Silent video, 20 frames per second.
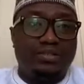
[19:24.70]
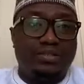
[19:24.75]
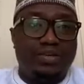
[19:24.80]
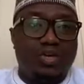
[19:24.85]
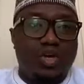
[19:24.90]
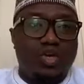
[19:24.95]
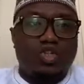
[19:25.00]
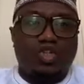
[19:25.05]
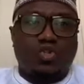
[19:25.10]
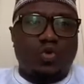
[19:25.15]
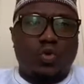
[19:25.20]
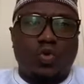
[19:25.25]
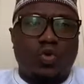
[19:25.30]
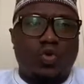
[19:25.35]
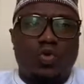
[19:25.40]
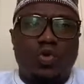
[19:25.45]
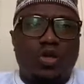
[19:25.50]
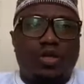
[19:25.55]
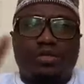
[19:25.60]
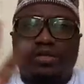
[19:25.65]

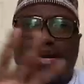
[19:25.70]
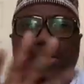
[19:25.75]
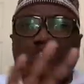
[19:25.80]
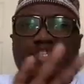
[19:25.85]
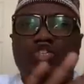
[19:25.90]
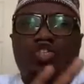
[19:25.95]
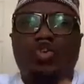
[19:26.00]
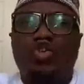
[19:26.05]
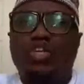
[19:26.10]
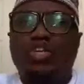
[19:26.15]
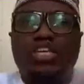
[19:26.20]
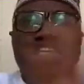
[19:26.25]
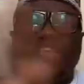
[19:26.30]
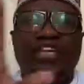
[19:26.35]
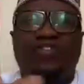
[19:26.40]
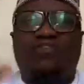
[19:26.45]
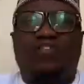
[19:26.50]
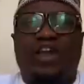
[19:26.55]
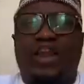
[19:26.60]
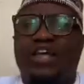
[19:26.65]
So there is no need
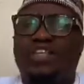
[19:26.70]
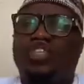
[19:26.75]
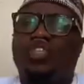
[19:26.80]
for us